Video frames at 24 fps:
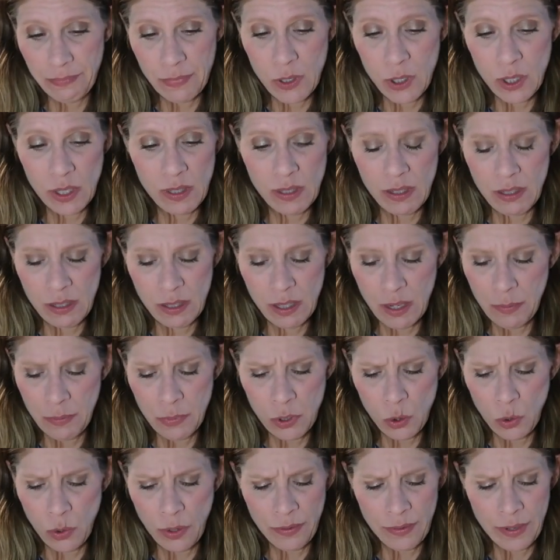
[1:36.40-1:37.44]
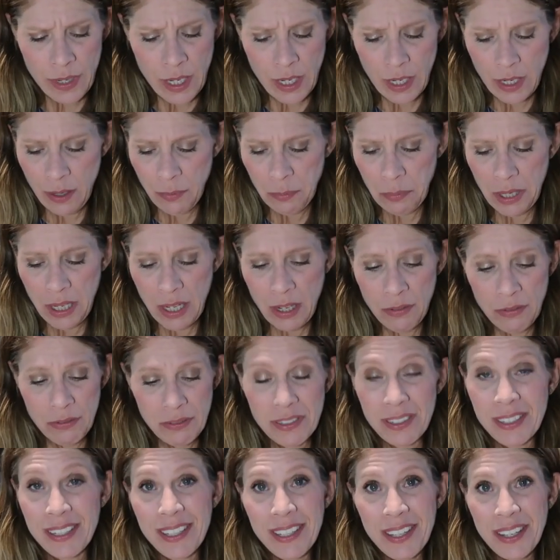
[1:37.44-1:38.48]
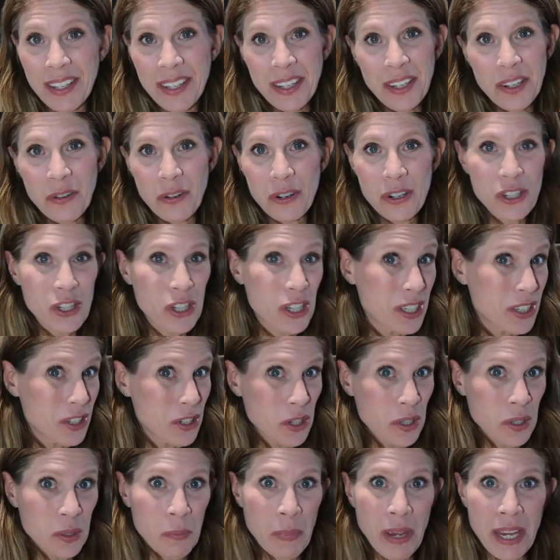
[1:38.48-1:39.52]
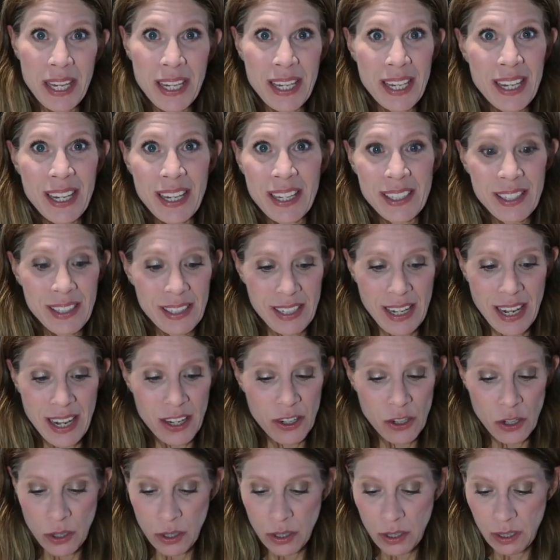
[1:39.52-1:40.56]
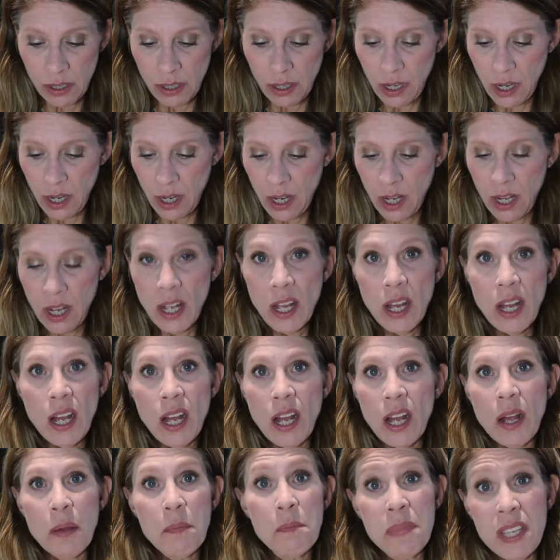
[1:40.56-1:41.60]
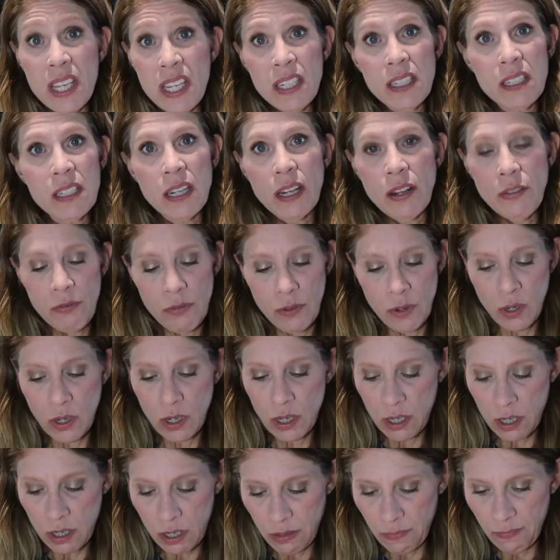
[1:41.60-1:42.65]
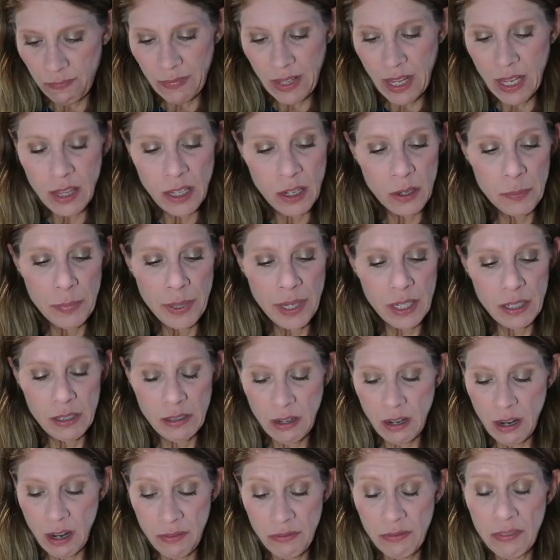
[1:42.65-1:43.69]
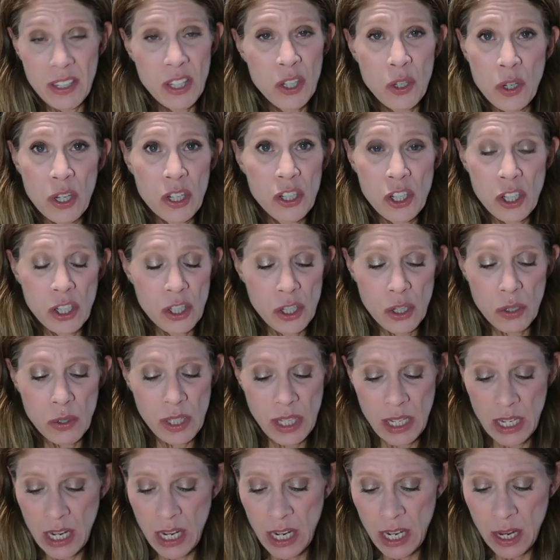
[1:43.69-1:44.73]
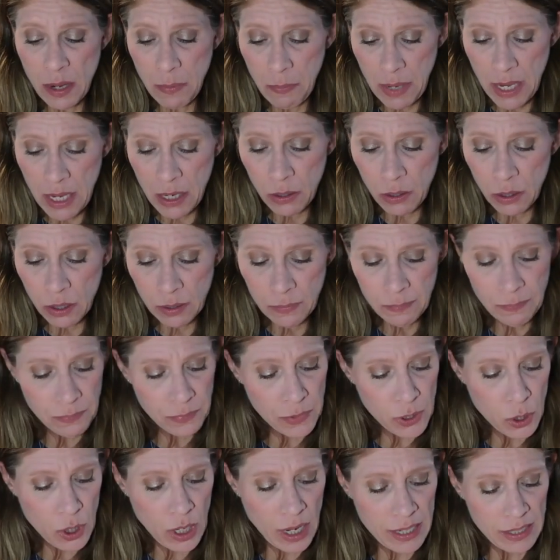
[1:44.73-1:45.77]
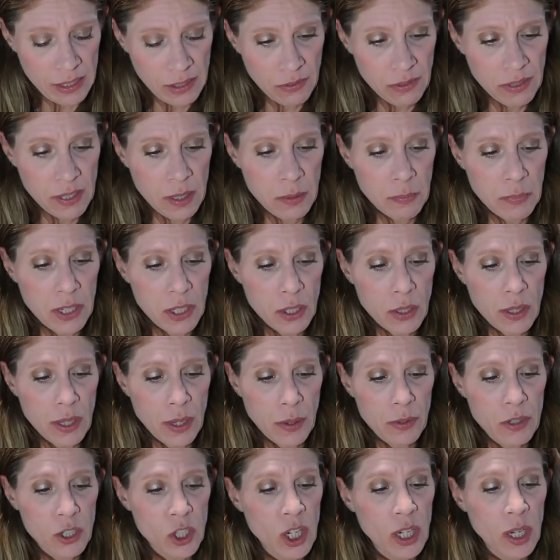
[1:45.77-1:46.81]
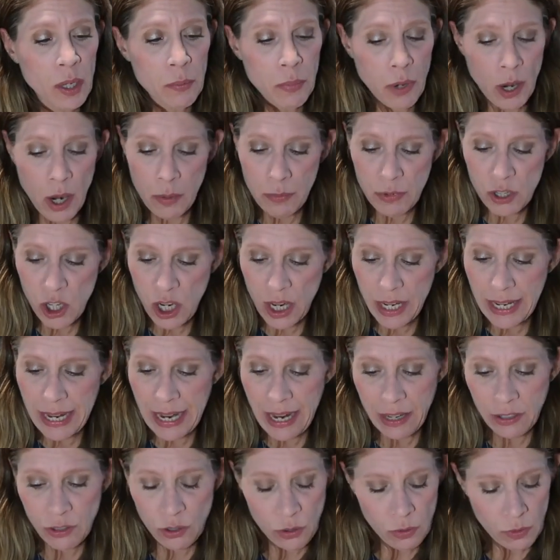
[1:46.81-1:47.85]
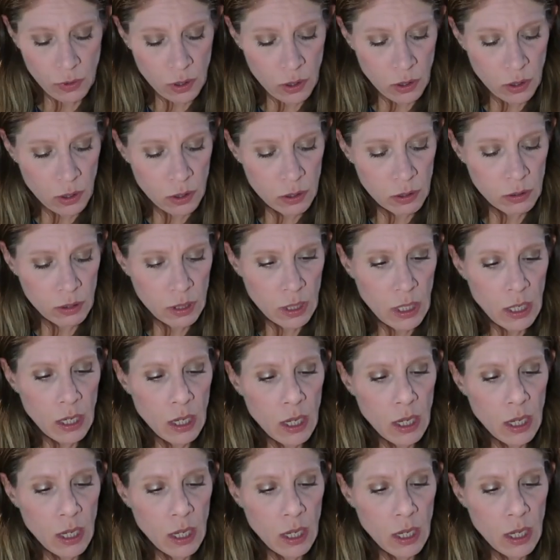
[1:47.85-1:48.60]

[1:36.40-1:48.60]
just some sort of cut of beef, where she's just making a standard meat for a little bit. You could just use in any meal. You guys have seen me do that. Chicken Parmesan casserole,